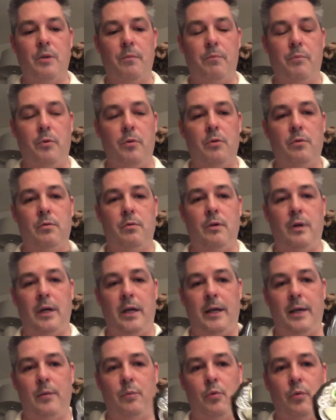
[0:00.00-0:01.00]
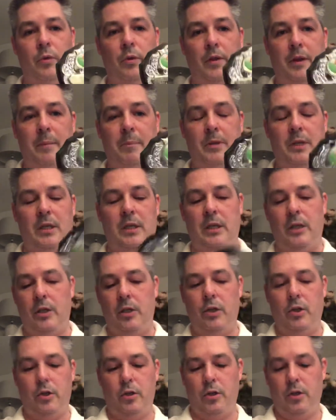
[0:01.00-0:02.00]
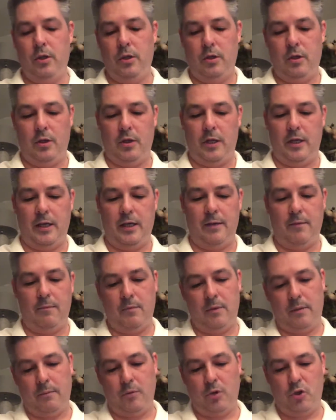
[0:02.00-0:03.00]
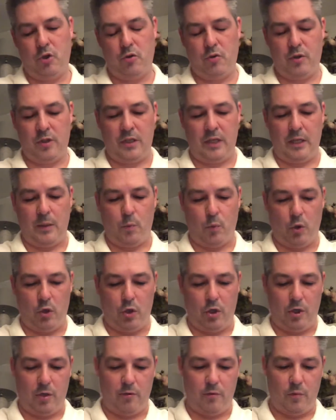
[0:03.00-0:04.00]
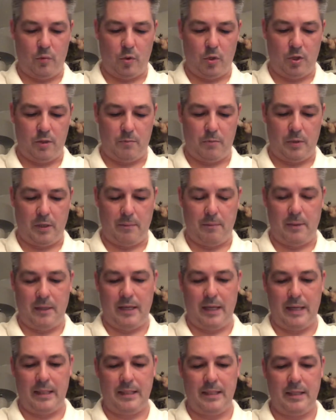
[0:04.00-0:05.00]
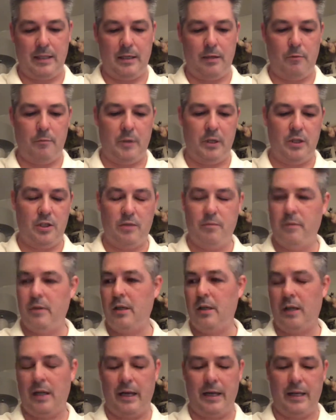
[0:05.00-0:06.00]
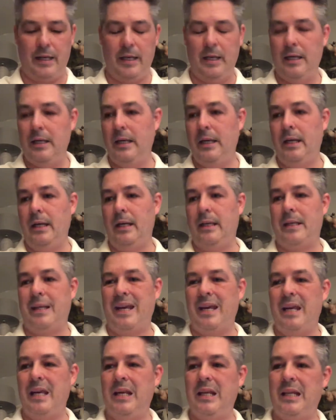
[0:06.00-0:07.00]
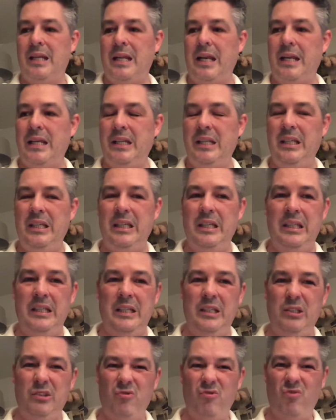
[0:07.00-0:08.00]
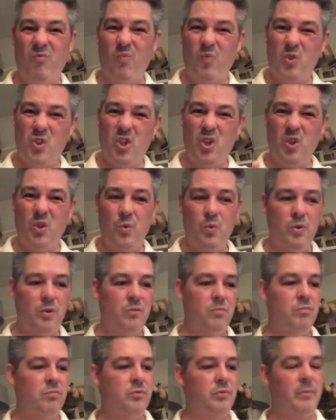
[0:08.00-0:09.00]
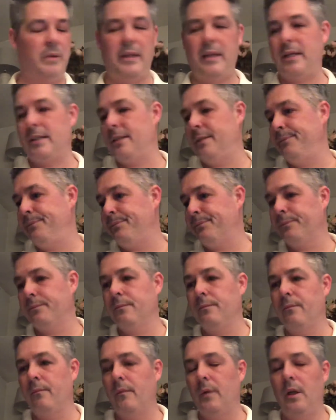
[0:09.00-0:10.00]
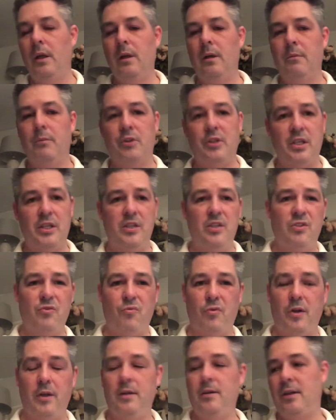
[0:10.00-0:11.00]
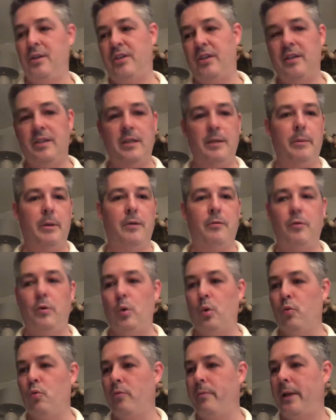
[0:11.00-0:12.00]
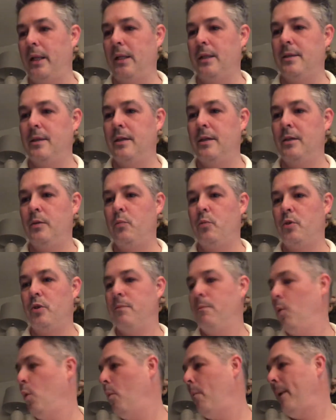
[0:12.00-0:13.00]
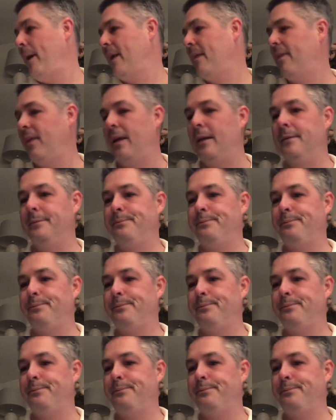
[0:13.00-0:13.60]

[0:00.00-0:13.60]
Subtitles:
But I won that particular year. I'm not sure exactly what year it was, but I'm guessing it would have been something like 1992, something like that. But distance running, as you can see by the Great North Run medals, was more my thing.